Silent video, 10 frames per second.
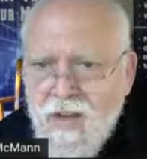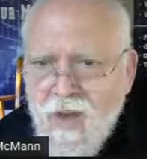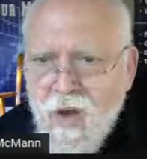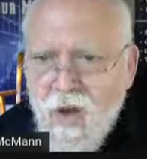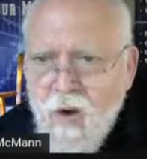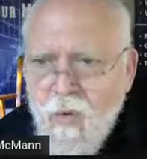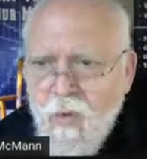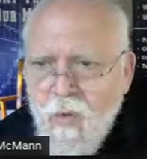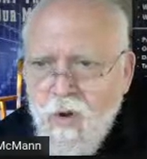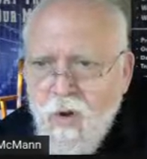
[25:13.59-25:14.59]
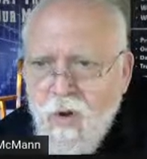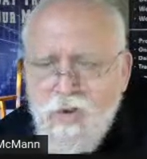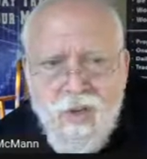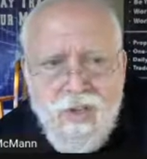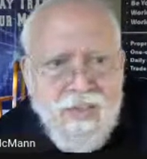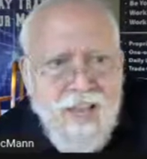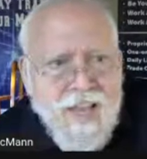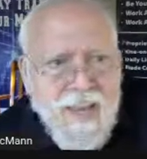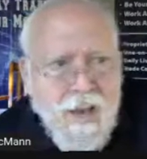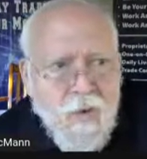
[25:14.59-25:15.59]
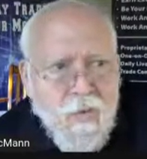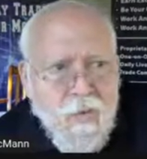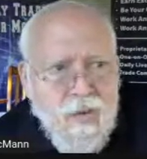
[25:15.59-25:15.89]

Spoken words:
No. So you can see I can go through